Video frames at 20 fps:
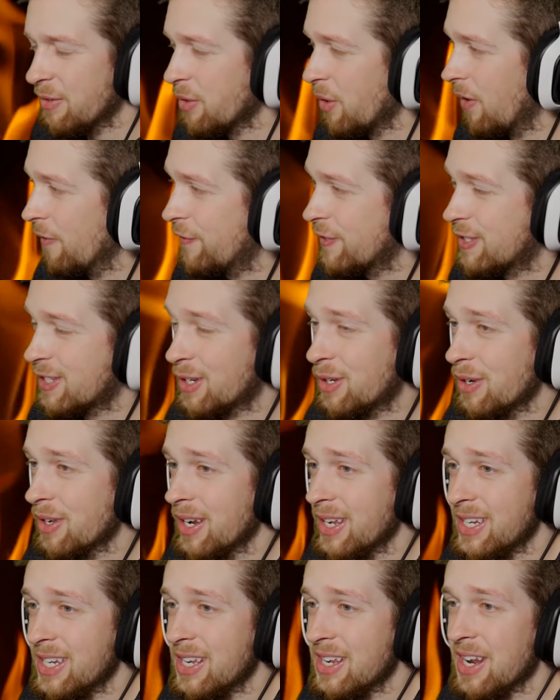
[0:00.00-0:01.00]
don't know if it's a good
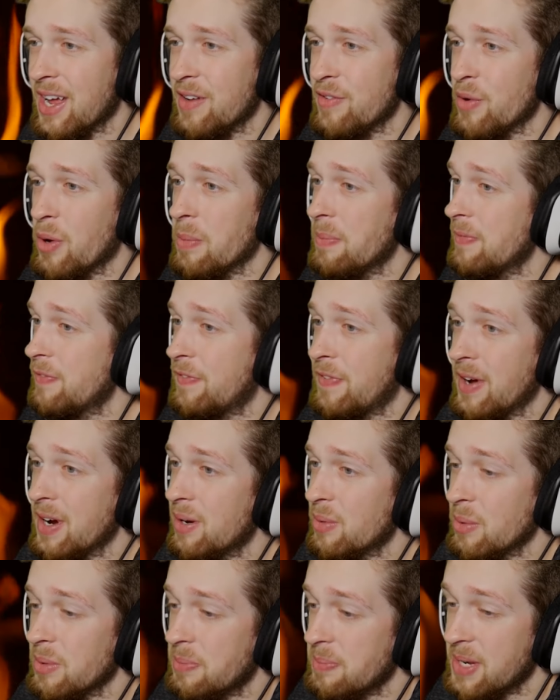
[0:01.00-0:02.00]
idea to have an open
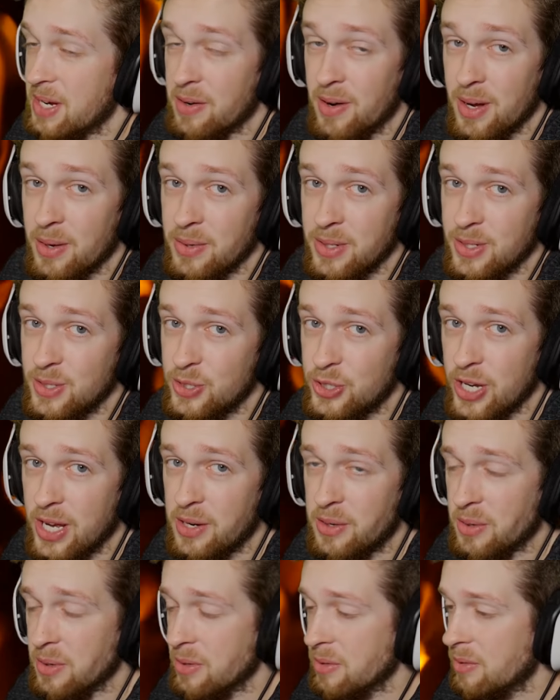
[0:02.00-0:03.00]
fire with me around in
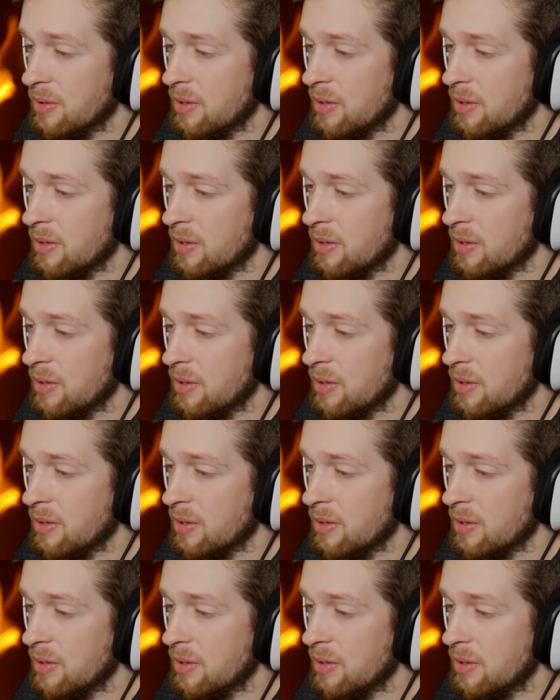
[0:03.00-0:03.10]
general,